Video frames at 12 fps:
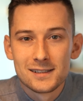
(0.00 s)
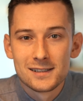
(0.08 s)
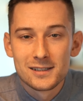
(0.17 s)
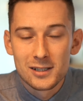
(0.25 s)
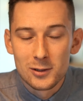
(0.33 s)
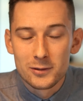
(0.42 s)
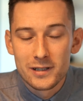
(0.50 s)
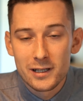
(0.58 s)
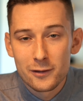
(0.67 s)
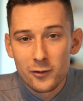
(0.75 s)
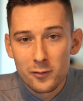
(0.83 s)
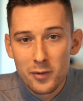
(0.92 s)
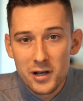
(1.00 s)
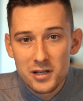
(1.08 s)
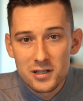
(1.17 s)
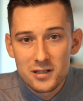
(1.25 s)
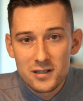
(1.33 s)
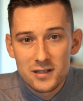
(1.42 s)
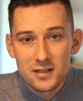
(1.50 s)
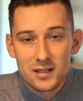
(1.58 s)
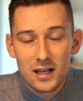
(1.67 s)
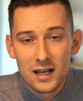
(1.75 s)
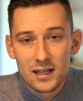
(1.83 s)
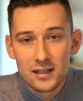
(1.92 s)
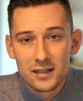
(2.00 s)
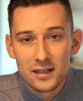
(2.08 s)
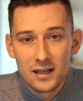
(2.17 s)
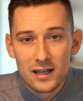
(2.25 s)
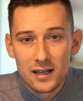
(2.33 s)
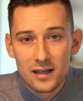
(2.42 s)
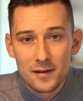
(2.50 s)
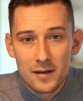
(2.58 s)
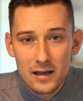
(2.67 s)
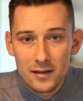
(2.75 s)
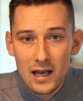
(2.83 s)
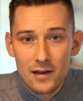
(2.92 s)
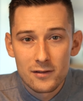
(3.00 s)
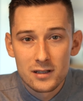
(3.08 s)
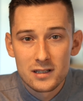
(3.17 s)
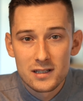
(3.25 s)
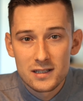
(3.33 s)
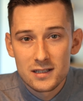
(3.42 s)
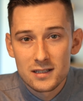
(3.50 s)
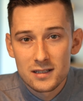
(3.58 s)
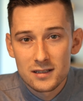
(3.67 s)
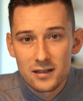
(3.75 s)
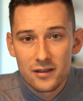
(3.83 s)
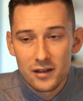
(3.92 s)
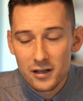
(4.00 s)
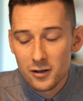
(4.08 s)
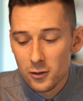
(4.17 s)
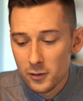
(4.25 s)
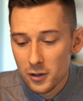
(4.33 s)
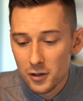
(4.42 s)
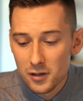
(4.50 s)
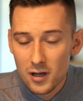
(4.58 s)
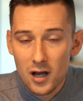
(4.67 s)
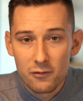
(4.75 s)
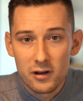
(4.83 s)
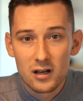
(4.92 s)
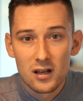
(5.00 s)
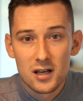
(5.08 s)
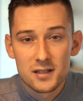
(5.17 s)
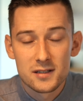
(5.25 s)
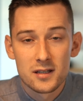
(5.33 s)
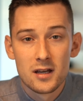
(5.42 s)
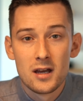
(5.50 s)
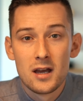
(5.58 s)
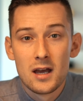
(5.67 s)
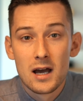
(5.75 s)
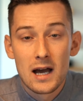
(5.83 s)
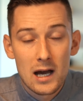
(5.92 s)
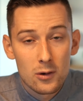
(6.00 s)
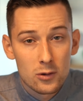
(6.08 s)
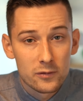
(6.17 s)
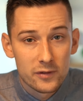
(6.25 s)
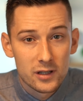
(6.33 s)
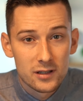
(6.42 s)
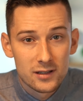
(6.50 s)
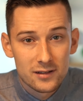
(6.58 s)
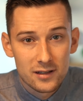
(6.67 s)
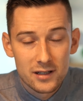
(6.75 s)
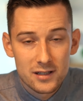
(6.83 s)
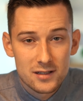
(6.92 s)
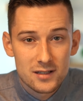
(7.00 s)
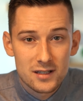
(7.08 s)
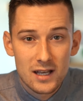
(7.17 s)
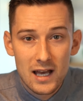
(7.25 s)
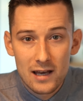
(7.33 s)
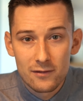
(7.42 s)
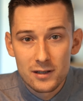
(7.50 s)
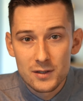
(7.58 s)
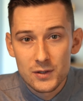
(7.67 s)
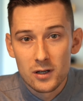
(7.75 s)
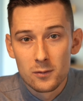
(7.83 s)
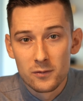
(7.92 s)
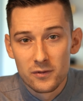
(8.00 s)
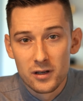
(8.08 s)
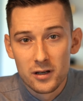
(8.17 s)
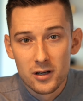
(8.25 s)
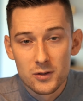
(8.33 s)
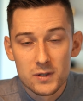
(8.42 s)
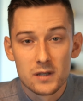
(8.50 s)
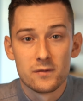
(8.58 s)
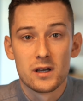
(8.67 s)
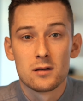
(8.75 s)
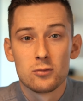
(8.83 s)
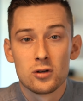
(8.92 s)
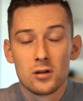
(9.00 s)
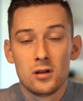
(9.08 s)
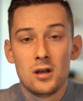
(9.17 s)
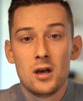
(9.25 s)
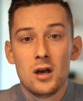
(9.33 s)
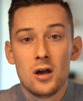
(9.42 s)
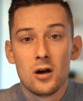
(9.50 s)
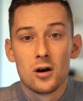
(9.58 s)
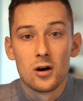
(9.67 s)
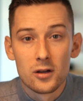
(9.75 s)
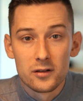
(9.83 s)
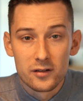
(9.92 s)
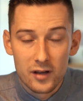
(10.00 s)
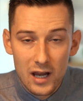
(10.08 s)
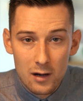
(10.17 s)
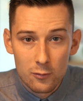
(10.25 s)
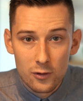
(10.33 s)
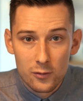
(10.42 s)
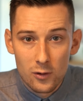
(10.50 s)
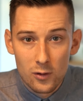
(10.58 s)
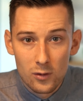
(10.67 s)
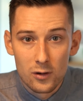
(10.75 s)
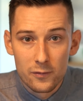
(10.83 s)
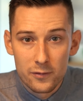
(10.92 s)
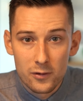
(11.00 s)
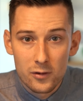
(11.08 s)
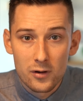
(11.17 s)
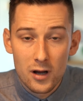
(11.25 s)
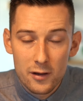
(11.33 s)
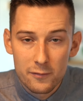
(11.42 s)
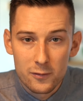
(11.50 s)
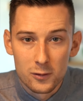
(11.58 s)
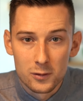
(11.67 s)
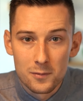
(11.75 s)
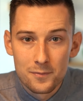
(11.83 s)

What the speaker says: So thank you for the patience, and having this thing going on, I realized how convenient it is having some videos available on the camera roll of your iPhone.